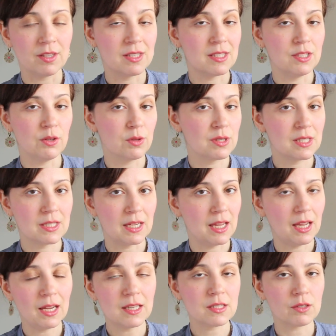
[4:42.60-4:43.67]
your
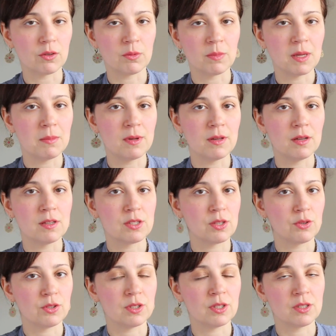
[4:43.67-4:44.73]
state, or maybe a
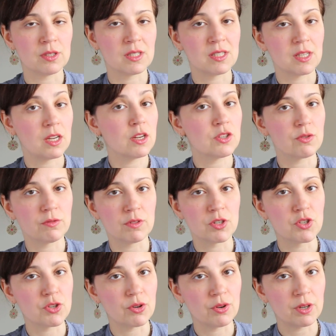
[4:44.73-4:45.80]
certain stage of a
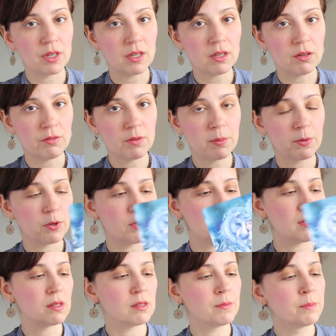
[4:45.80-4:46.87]
journey of a
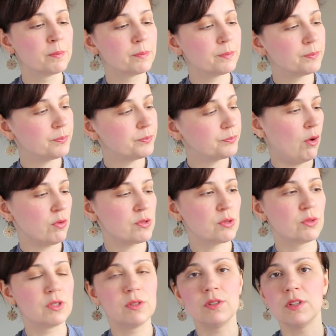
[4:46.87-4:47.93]
person.
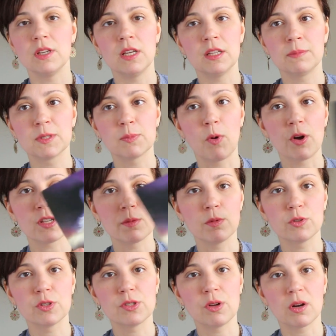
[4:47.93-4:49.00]
Also, it's
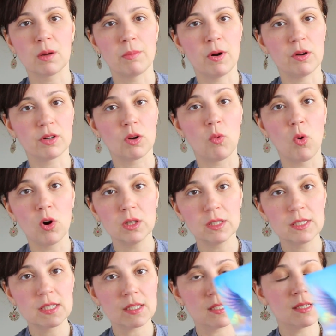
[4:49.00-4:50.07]
possible to talk about
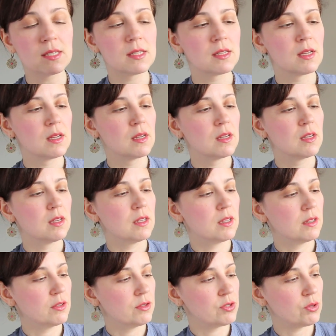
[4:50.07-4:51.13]
qualities.
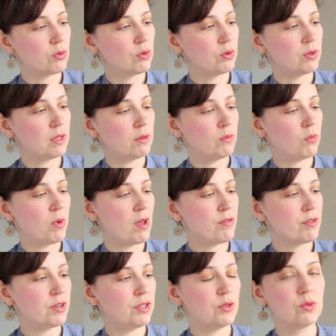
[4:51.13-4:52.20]
So
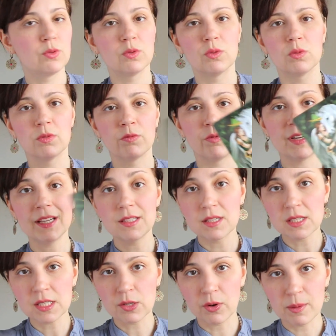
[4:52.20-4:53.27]
whether you read
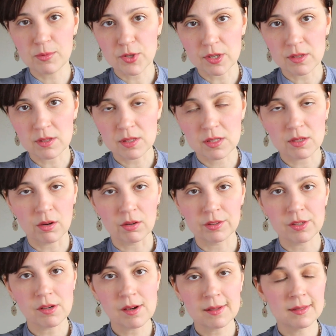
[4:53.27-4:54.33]
descriptions or
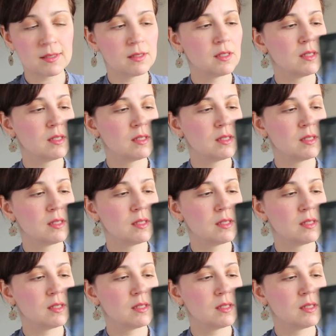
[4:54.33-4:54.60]
not,